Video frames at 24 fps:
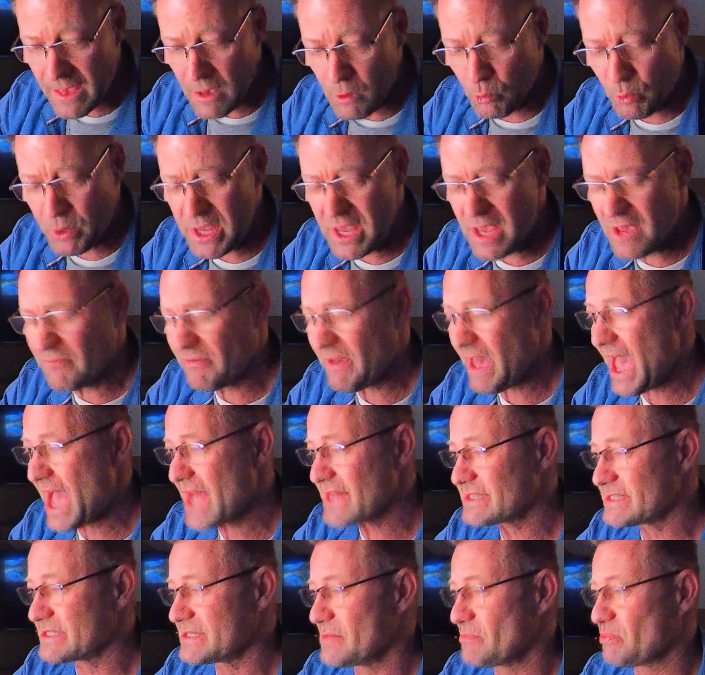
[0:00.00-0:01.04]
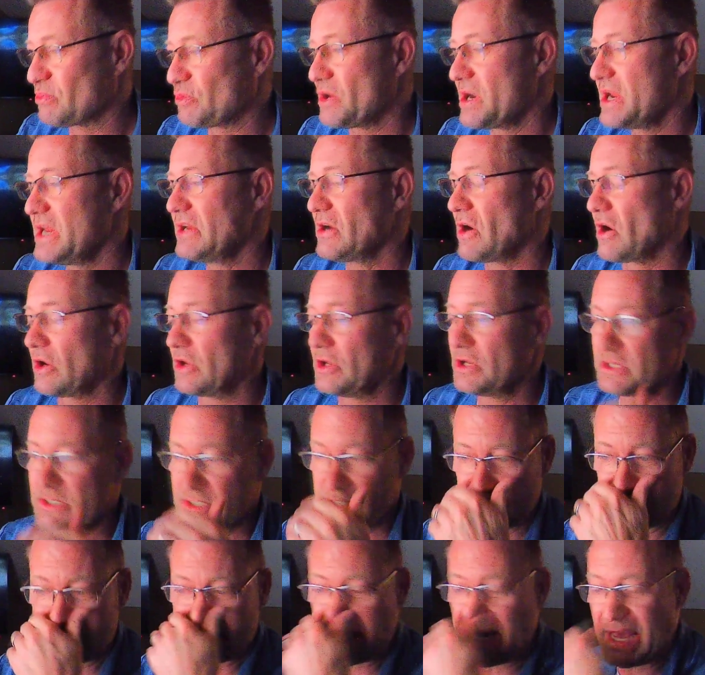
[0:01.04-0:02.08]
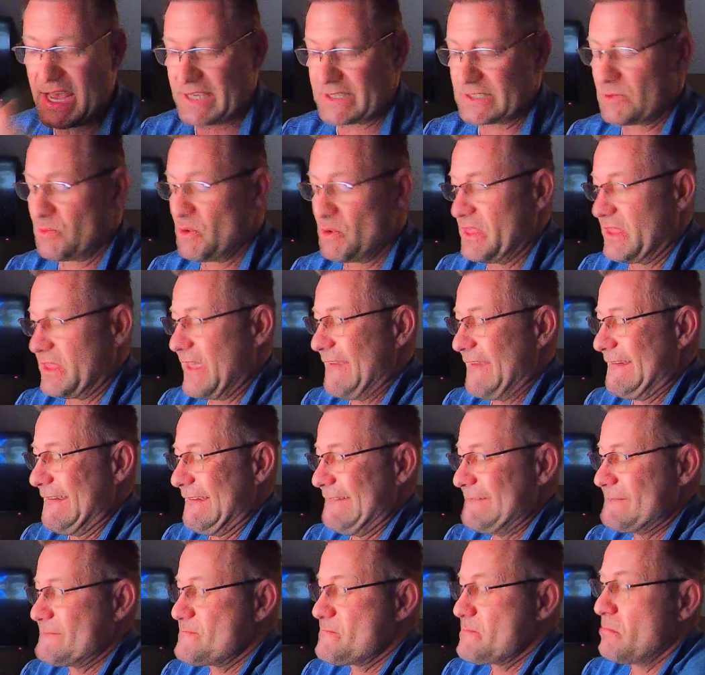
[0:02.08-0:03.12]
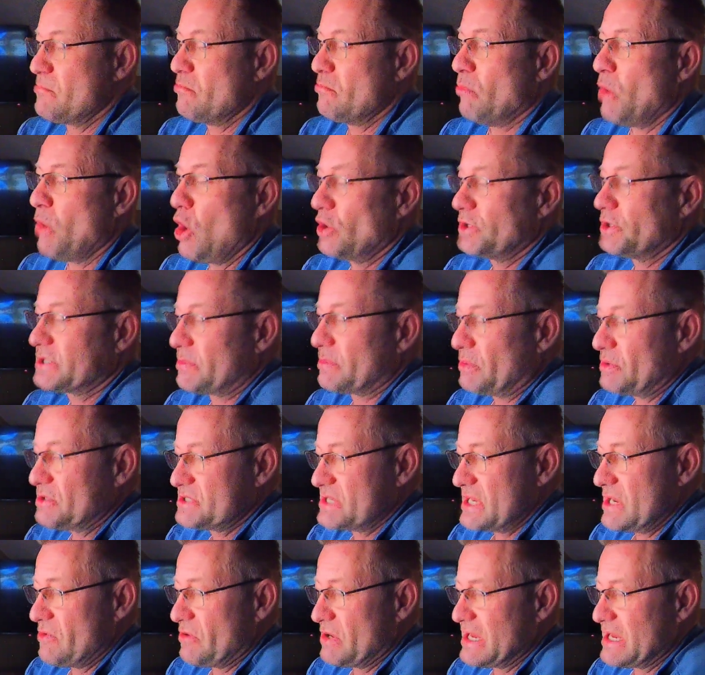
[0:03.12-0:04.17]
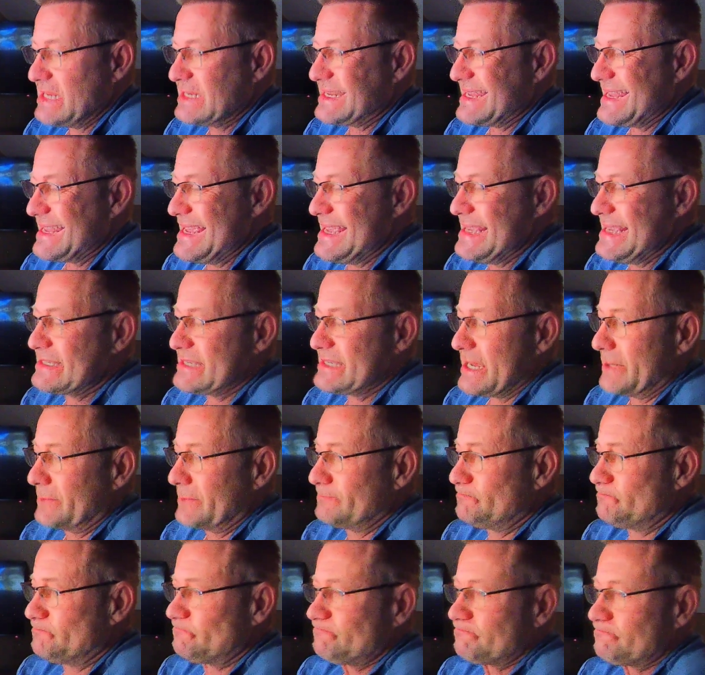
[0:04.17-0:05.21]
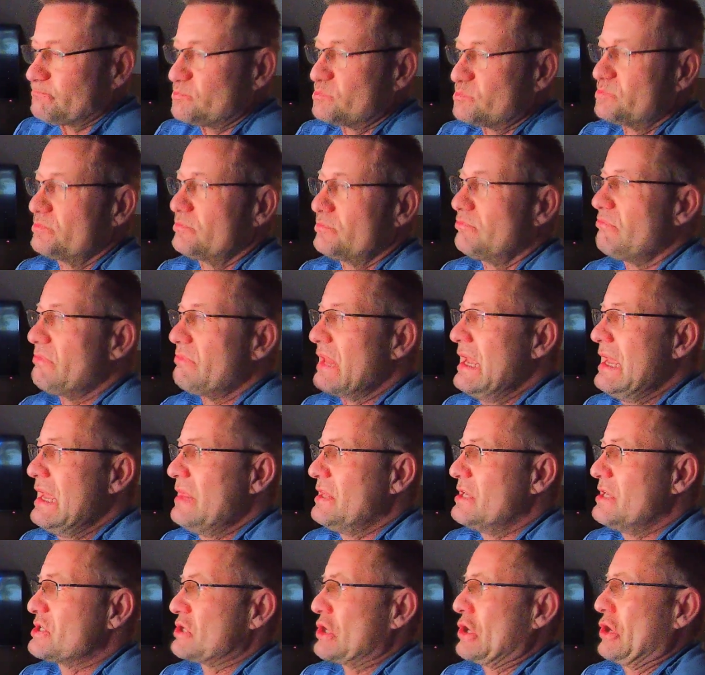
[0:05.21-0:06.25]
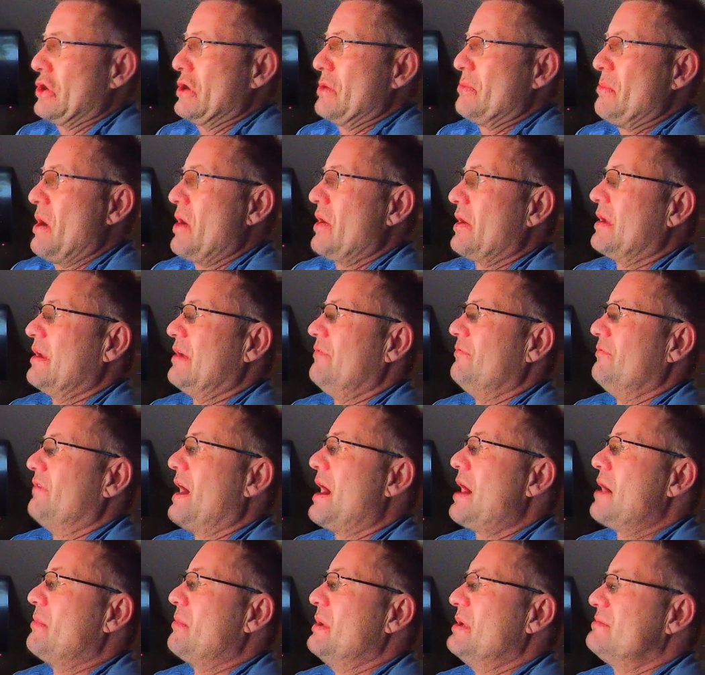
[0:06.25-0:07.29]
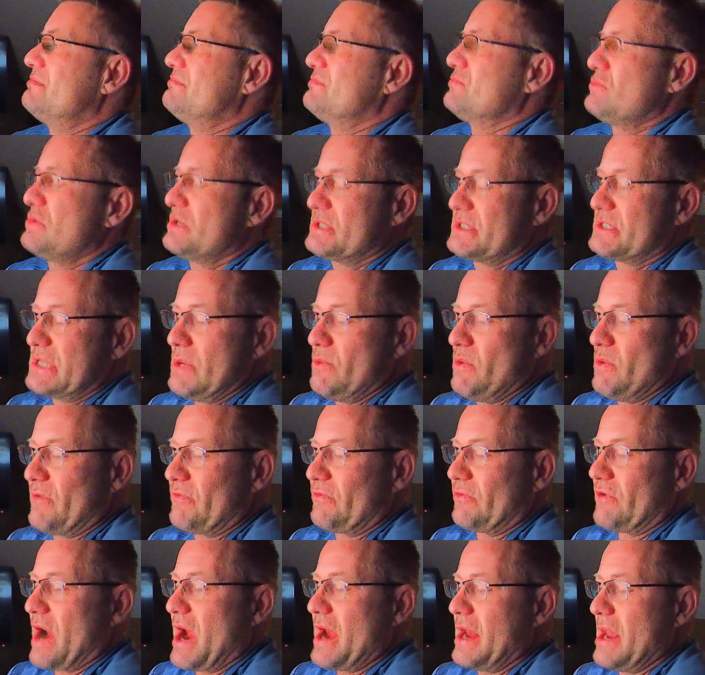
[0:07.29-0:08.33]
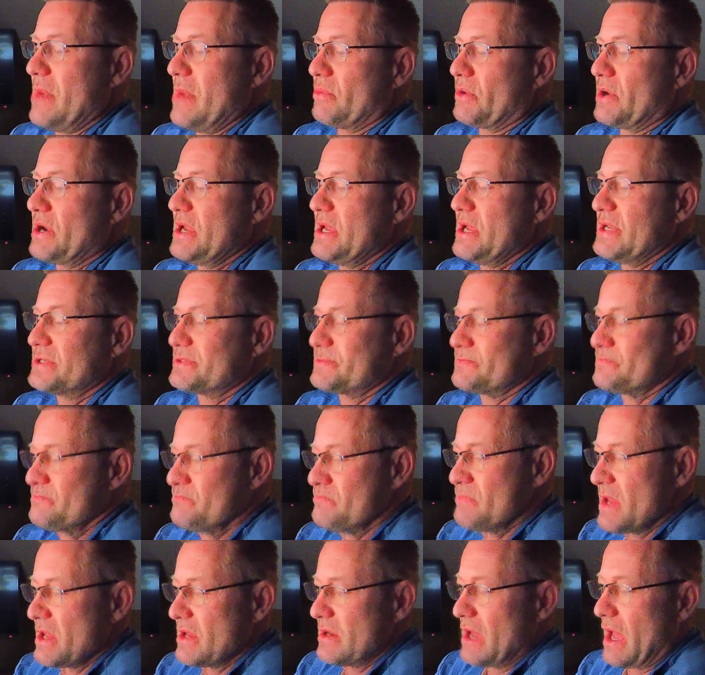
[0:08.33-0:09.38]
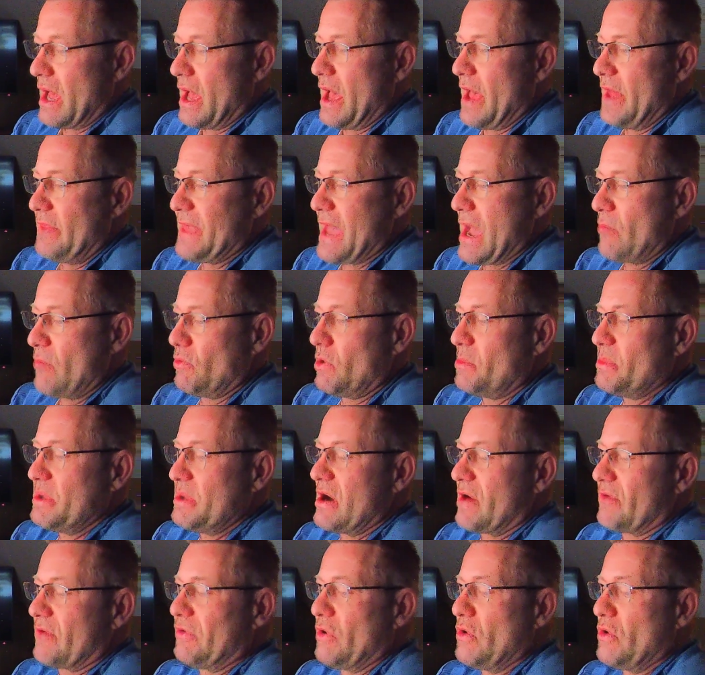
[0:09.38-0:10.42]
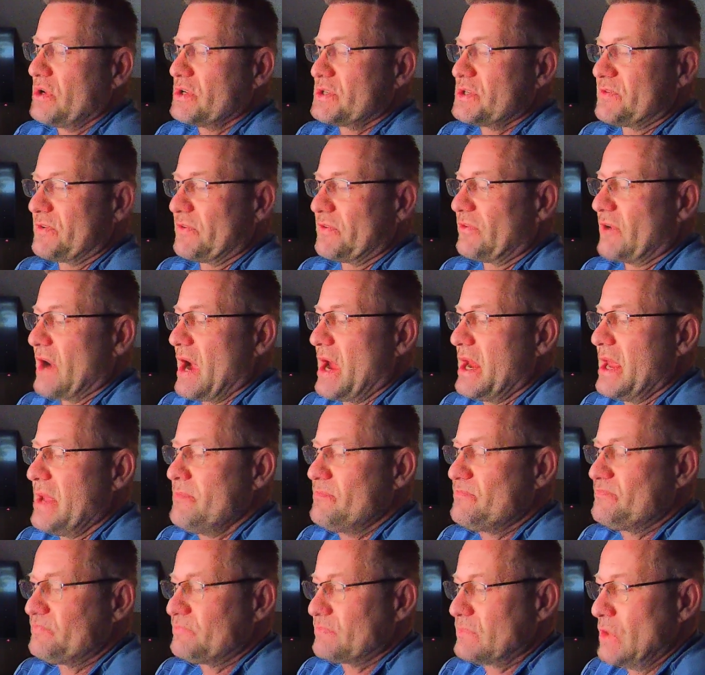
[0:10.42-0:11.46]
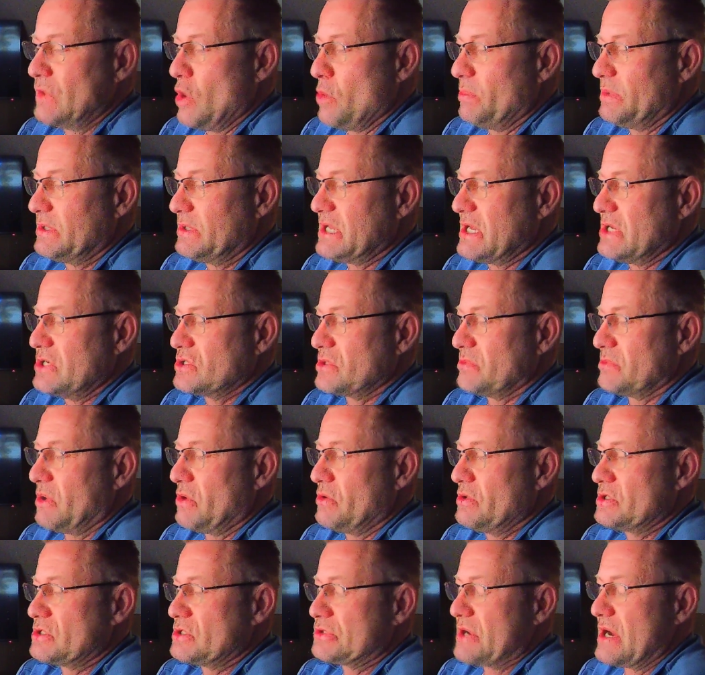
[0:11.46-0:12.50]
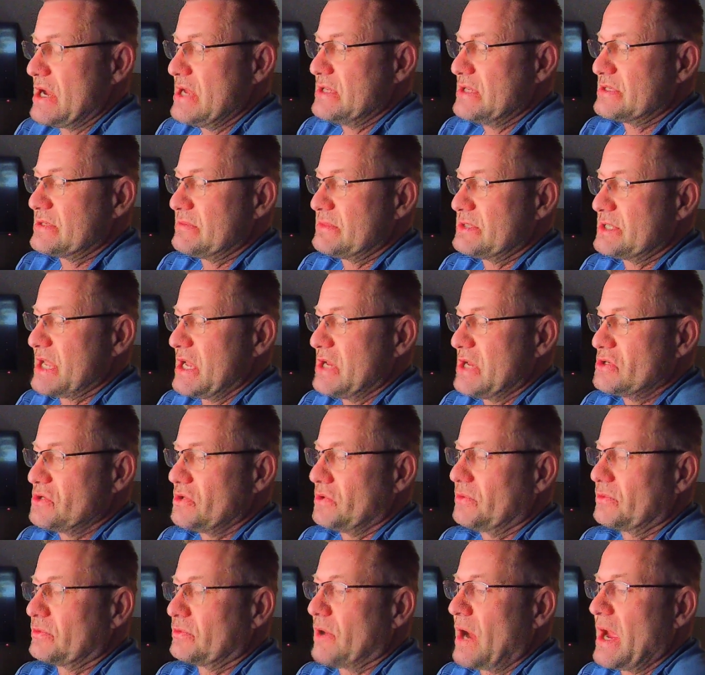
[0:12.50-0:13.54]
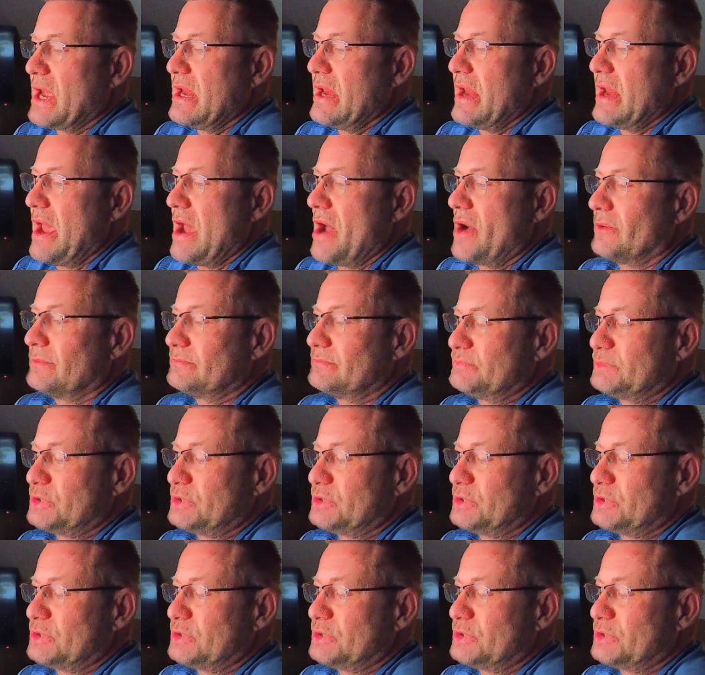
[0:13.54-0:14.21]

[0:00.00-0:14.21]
We have had some pretty darn good success with getting multiple 0 DTEs in this current market environment. We'll see what Friday brings. That will be our focus for Friday. No potential bonus trades scheduled right now.